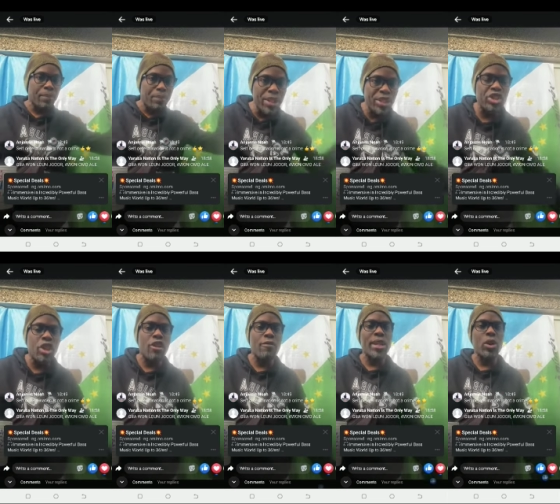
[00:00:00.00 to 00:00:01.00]
The British
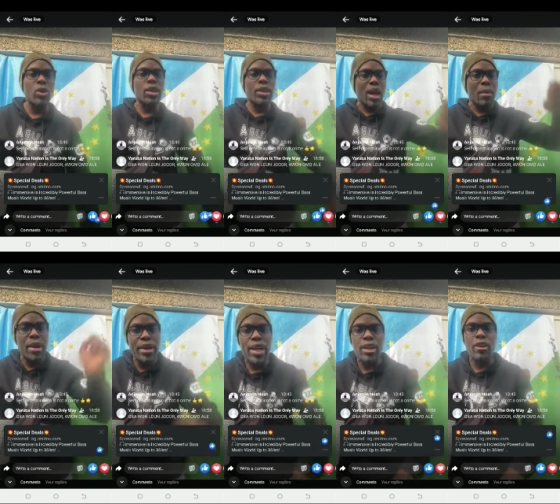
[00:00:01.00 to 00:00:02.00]
government knows that. The
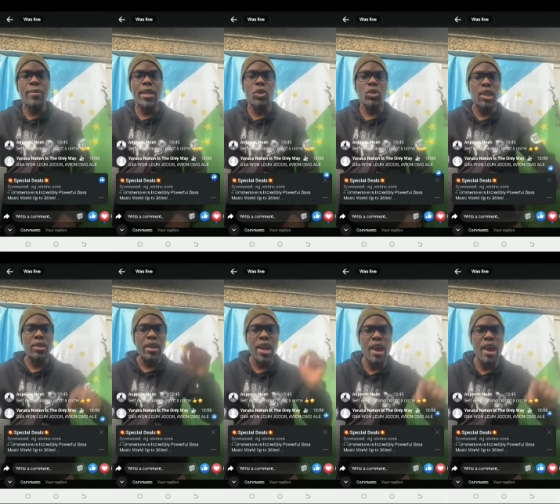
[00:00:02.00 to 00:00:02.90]
American government knows that.